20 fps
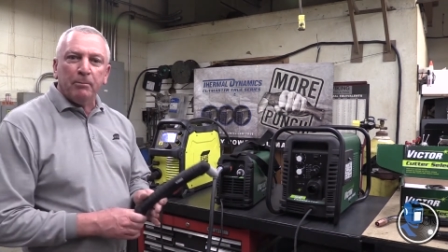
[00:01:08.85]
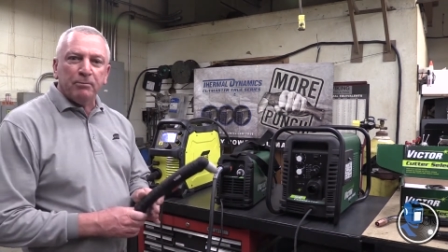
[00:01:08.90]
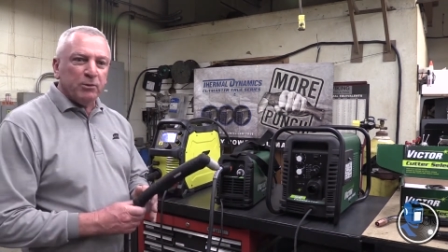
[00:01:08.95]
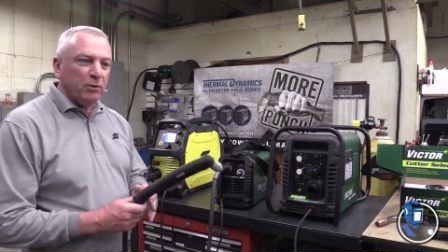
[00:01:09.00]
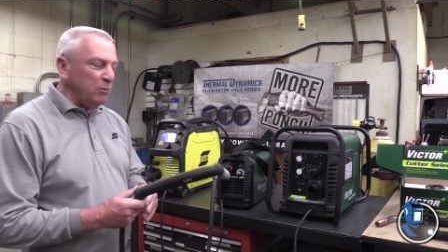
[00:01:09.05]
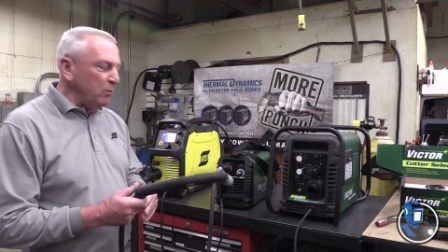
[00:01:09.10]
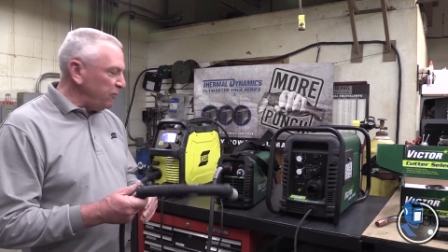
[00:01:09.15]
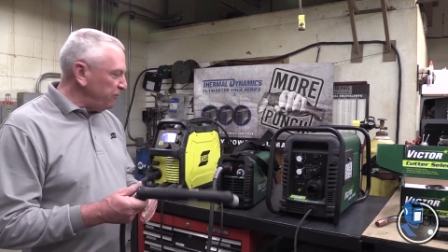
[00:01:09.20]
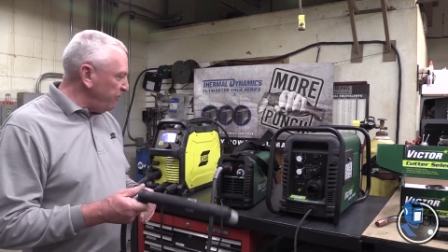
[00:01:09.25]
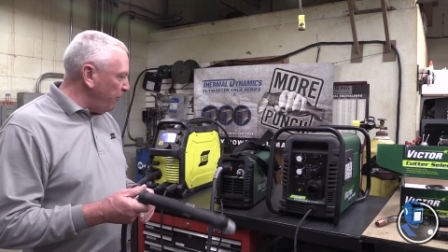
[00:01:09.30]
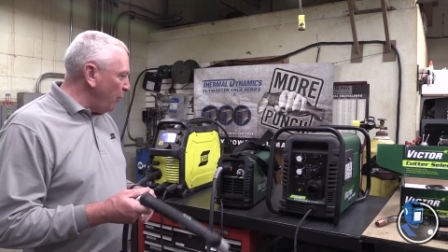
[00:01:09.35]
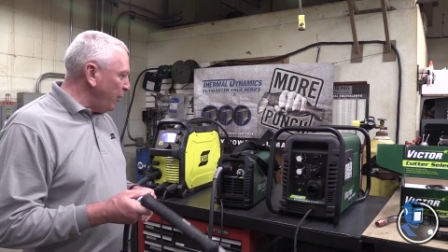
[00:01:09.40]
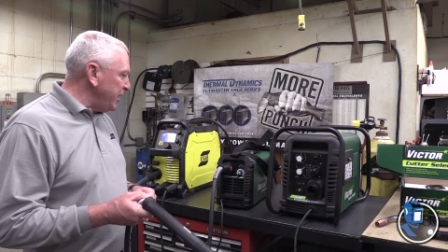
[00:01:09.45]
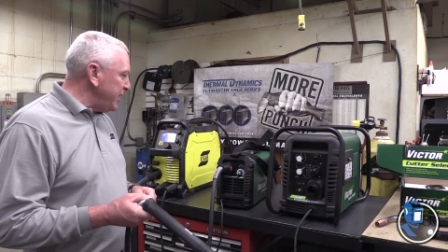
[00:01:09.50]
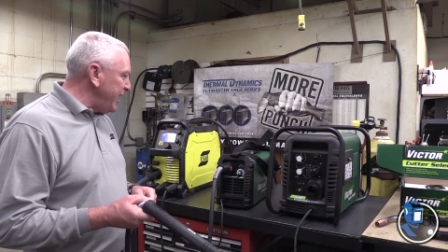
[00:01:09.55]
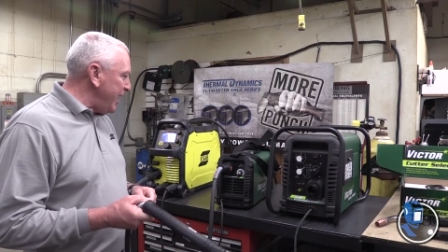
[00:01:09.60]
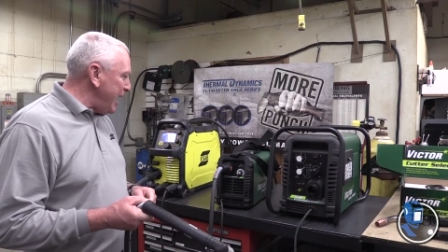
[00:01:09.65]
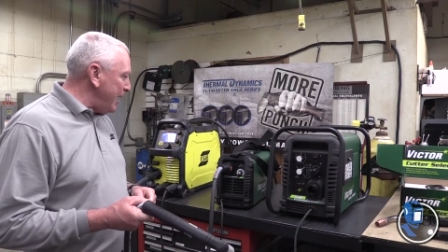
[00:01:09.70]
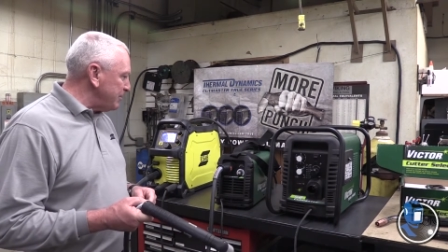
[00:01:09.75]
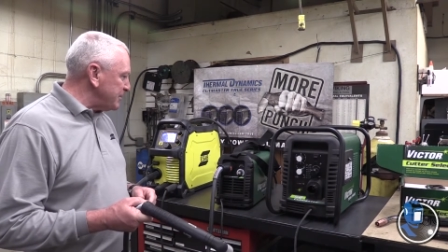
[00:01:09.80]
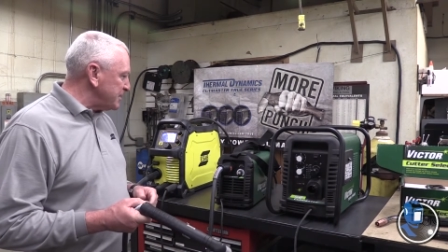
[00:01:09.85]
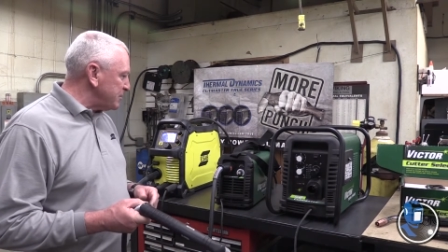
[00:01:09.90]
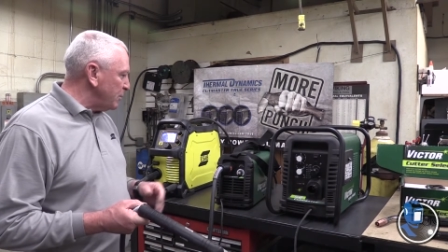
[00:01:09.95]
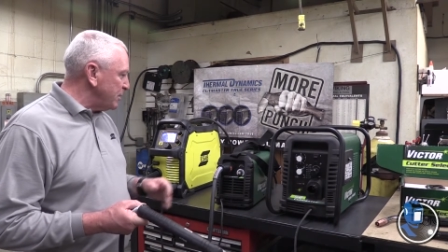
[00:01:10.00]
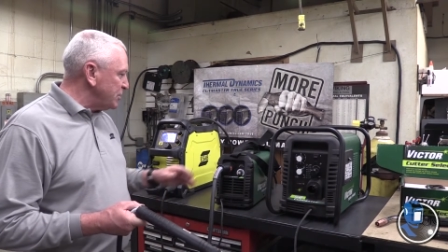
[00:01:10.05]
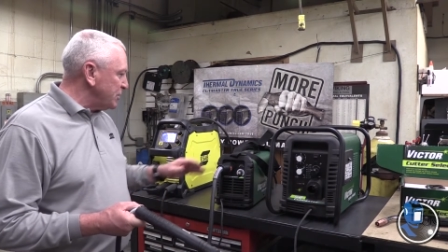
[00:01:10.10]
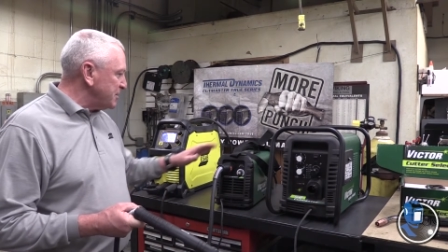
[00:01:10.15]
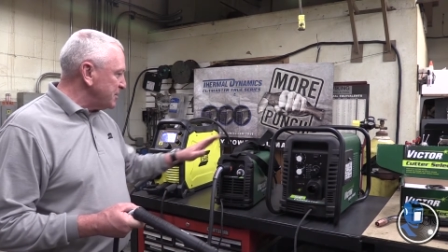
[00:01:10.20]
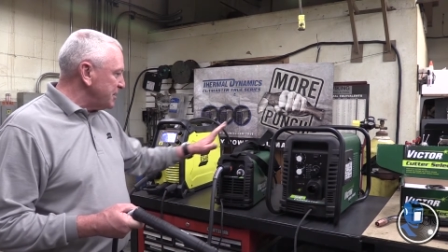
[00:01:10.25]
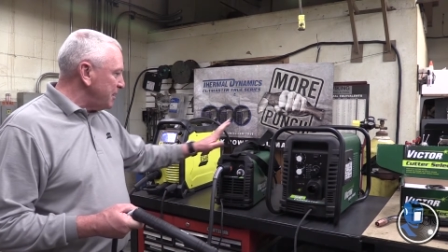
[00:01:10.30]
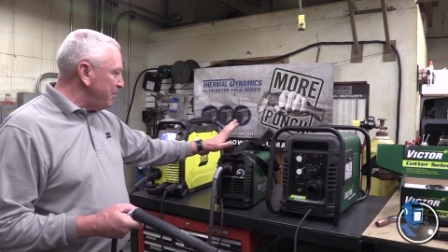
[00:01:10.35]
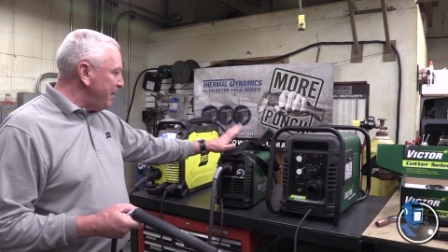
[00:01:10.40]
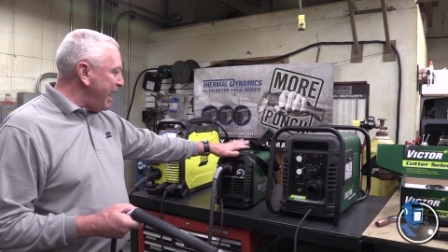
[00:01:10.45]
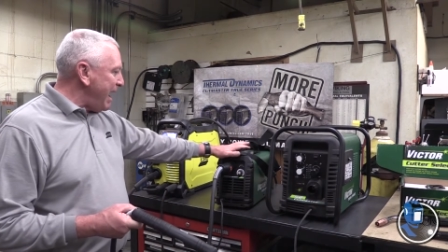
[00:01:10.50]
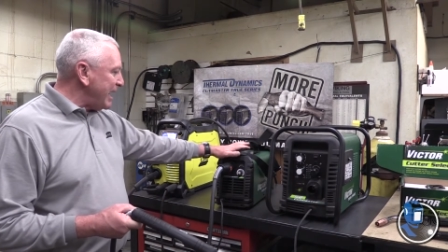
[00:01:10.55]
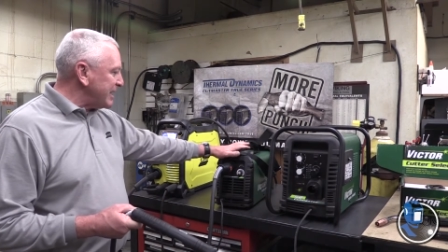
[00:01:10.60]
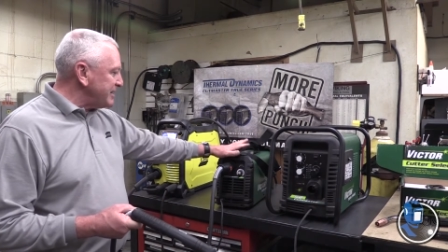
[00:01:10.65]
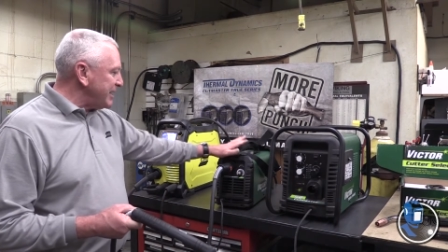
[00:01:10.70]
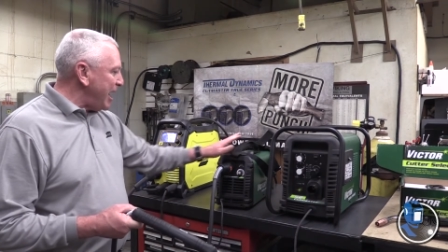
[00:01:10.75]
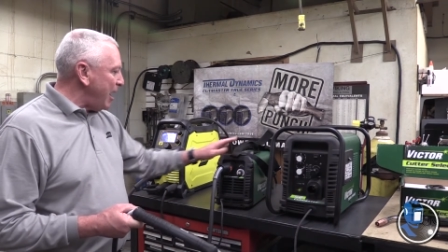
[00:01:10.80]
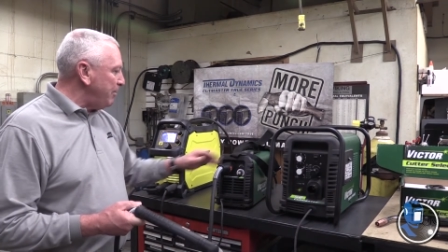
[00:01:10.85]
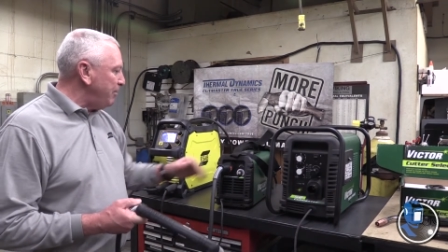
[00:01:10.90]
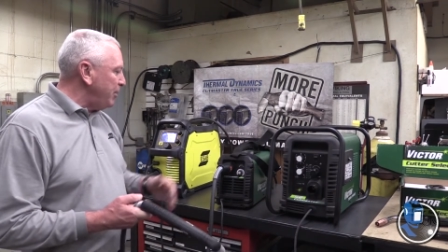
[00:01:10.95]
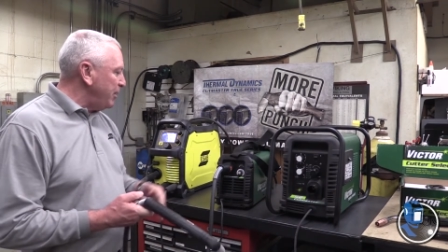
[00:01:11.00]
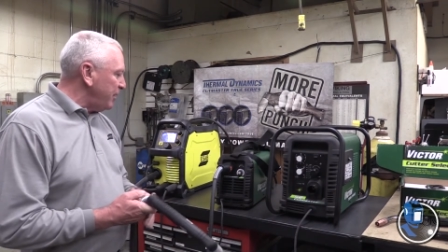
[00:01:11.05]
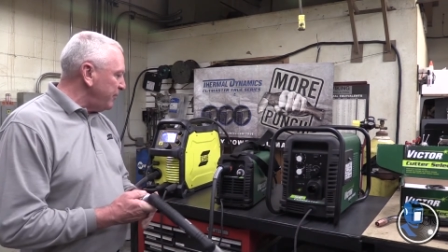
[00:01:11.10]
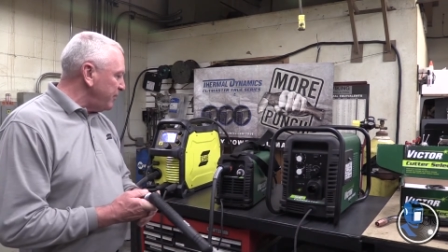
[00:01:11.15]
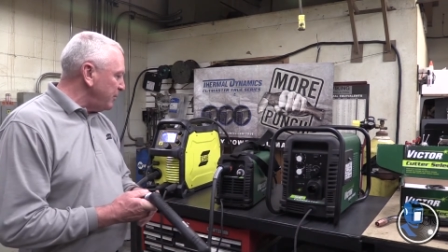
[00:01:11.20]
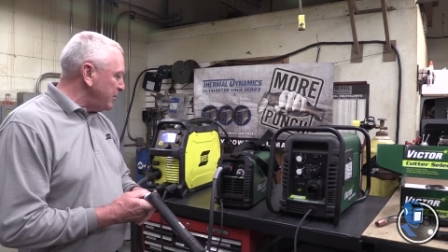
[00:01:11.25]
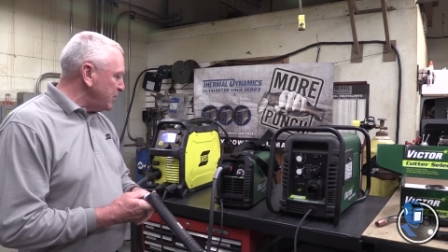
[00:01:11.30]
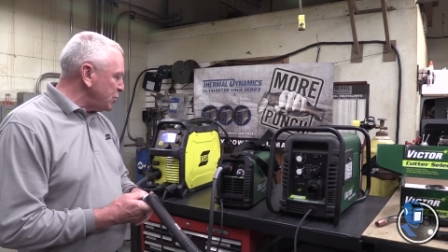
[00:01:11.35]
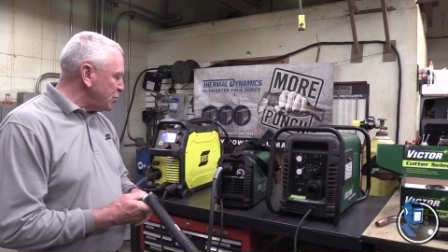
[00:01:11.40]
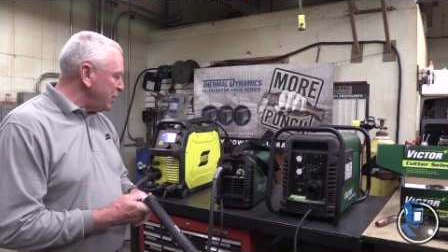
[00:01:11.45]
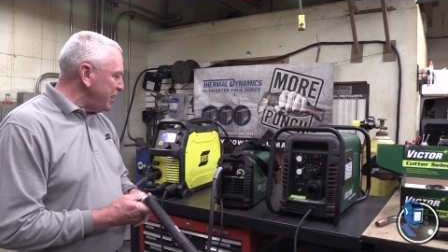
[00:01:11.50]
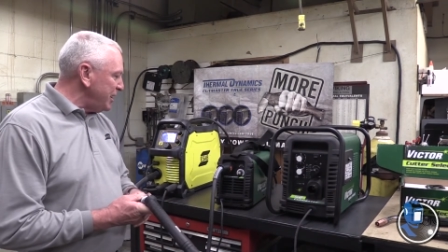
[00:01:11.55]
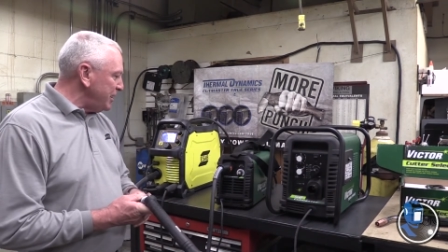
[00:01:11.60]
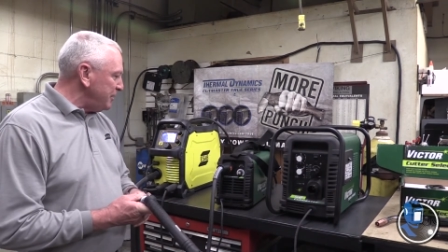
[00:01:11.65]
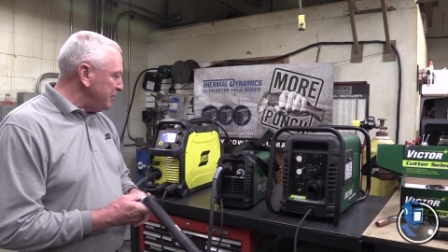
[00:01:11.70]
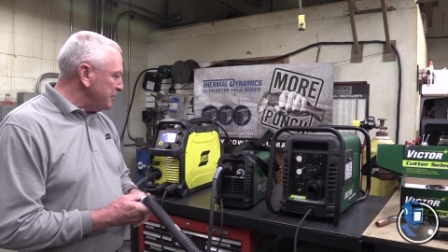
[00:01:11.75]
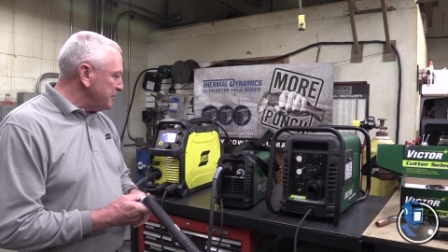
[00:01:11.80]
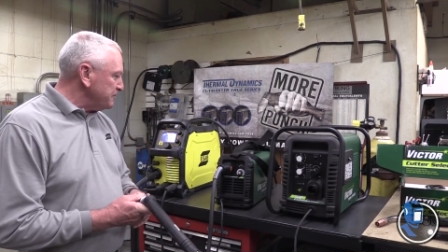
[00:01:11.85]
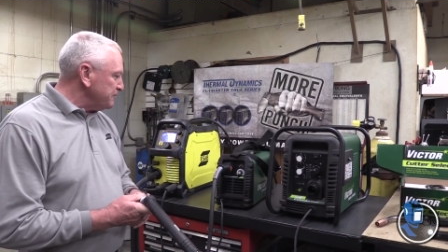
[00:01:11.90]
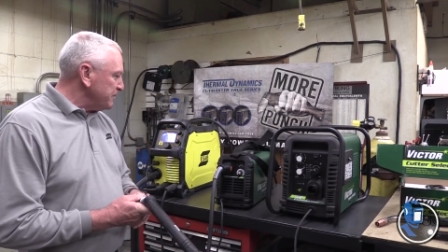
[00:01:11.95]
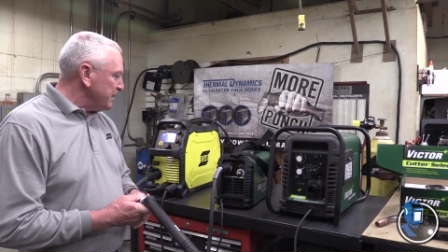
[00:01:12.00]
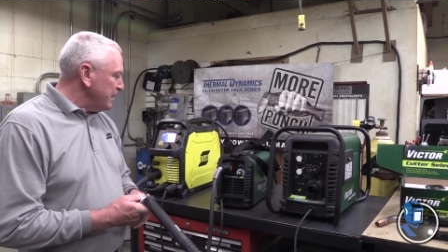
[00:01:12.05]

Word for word: up to 40 amps, which is the max output of a machine.